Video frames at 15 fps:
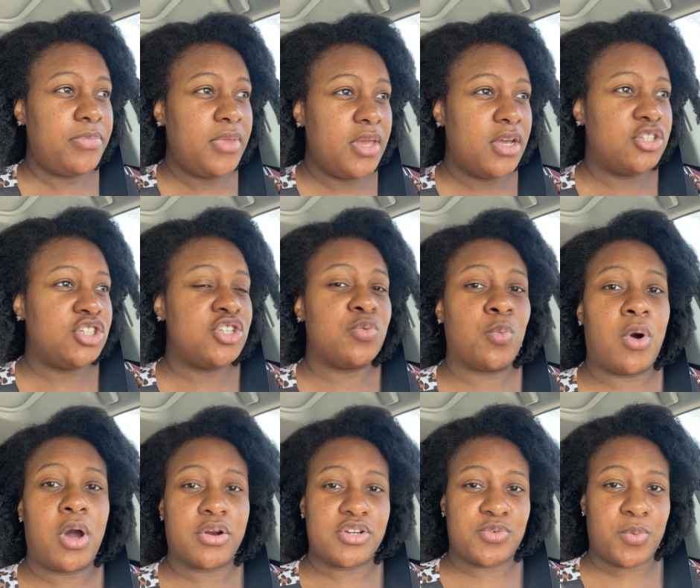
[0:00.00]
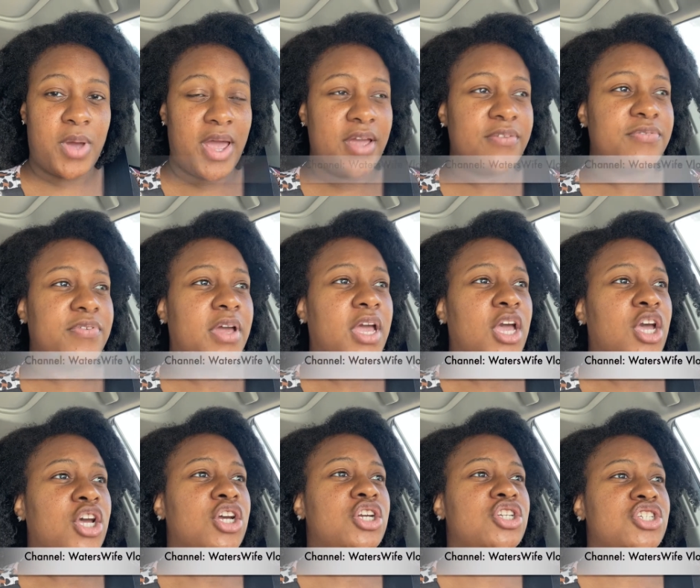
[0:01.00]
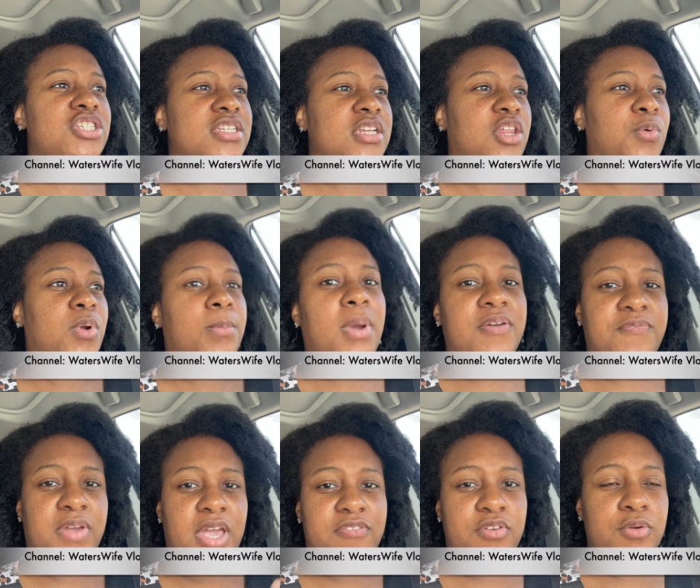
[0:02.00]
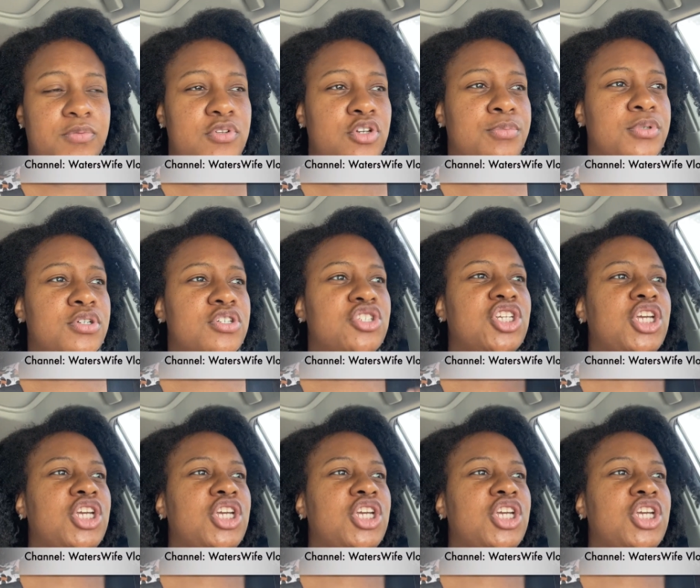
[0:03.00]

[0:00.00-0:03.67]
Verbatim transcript: she's Water's wife. She's another one of my fave YouTubers. She